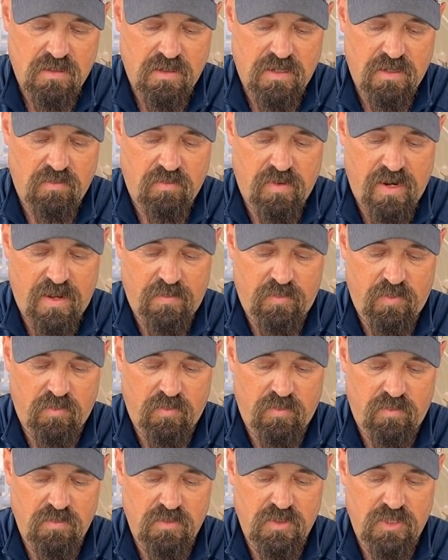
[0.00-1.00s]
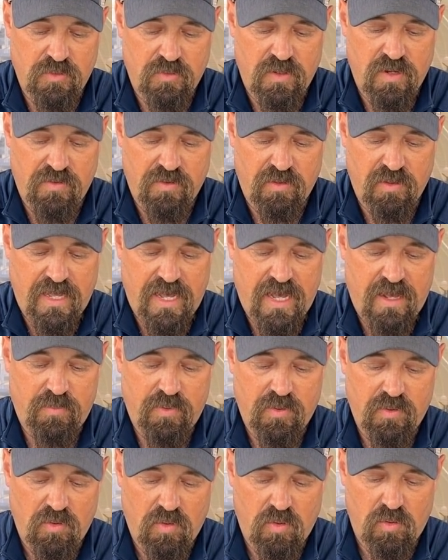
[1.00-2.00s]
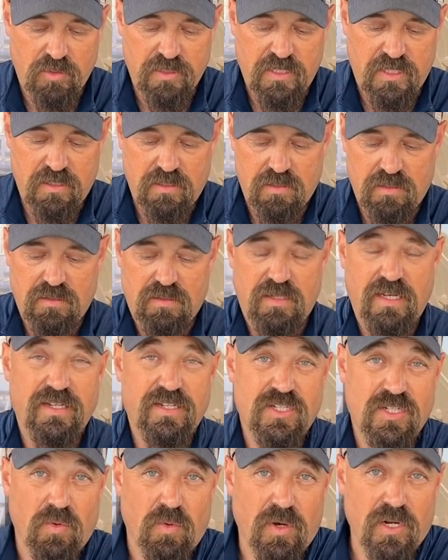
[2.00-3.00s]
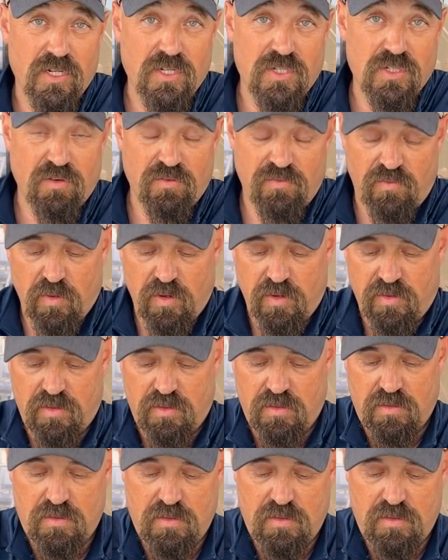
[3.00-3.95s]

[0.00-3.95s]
I wrap, do another lap, hold it, and so on and so forth.